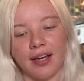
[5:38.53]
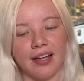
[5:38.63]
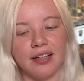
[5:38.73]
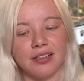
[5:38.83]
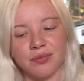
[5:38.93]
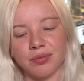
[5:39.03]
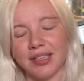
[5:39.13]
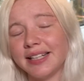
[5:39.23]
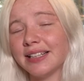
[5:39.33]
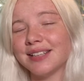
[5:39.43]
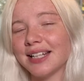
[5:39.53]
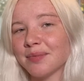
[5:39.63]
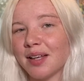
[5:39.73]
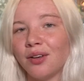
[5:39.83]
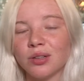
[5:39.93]
And it really didn't take
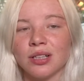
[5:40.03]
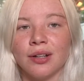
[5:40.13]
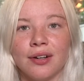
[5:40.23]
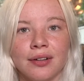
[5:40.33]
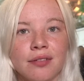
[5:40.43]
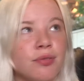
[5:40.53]
them that long to learn.